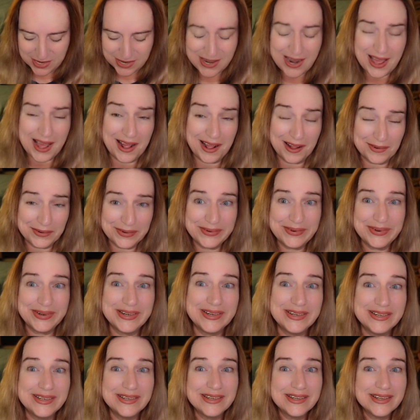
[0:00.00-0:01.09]
Now,
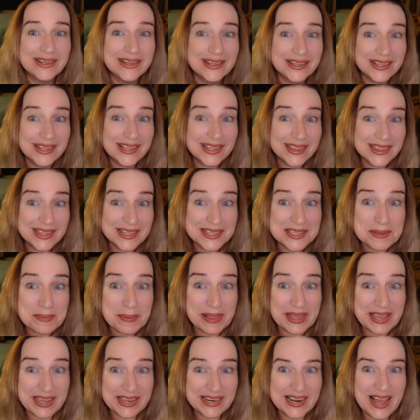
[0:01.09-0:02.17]
this
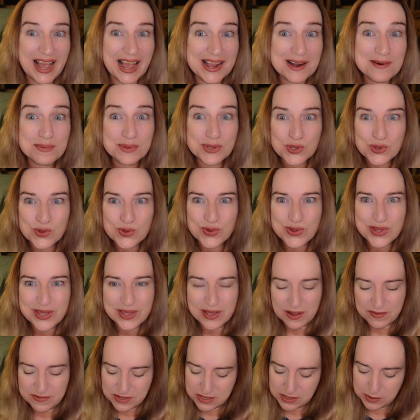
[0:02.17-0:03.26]
plate, I absolutely
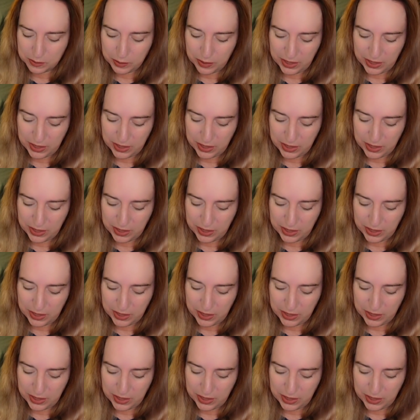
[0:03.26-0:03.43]
love this